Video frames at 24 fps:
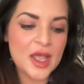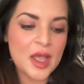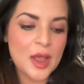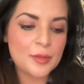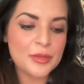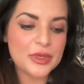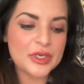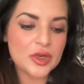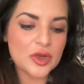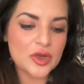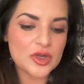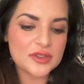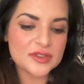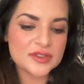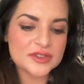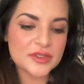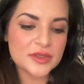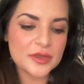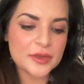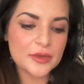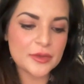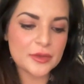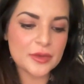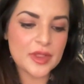but
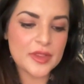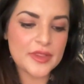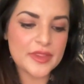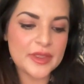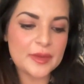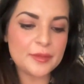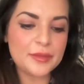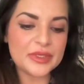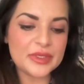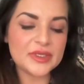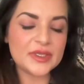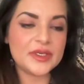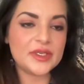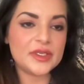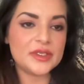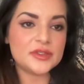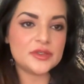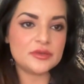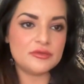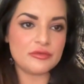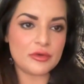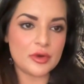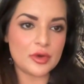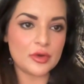also the ability to
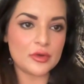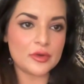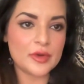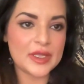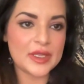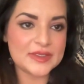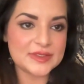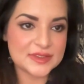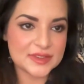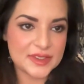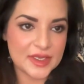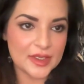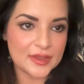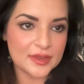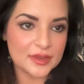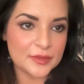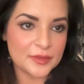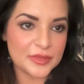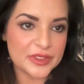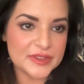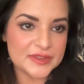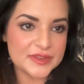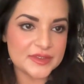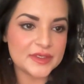grow and scale a
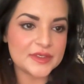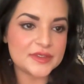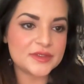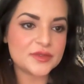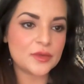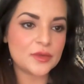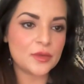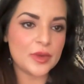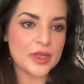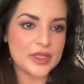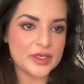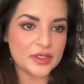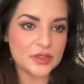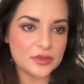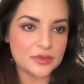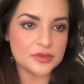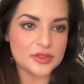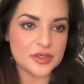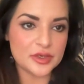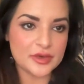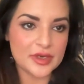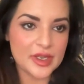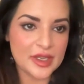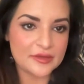business when you
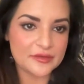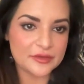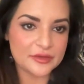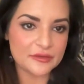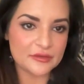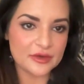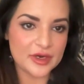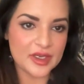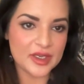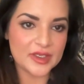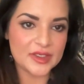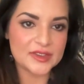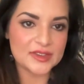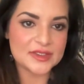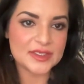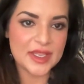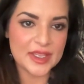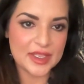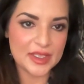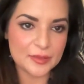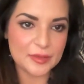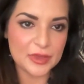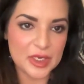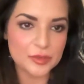don't have the right
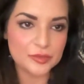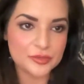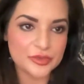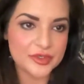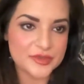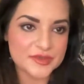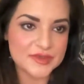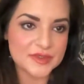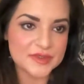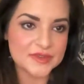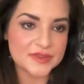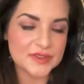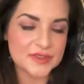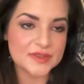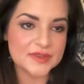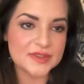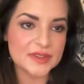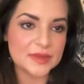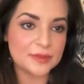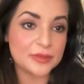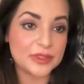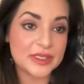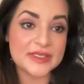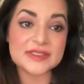AML processes
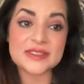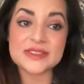in place,